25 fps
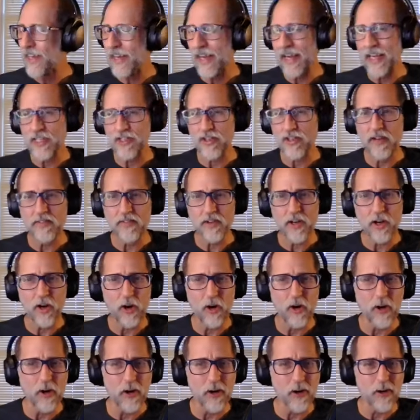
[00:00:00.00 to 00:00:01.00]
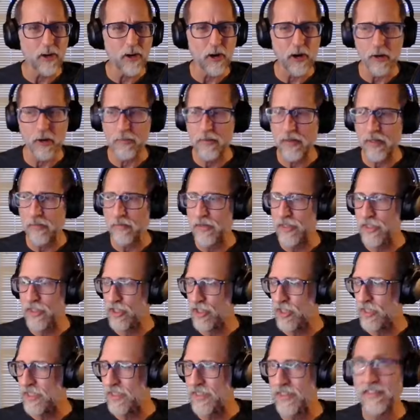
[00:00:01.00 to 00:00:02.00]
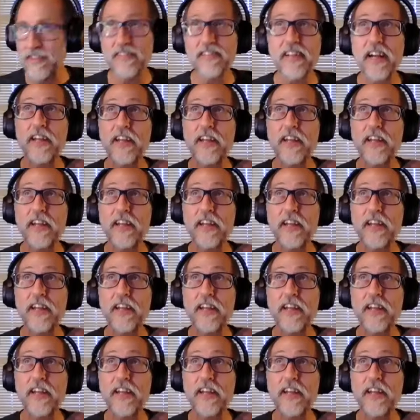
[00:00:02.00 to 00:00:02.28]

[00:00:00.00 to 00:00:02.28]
I drive a car, carbon emissions.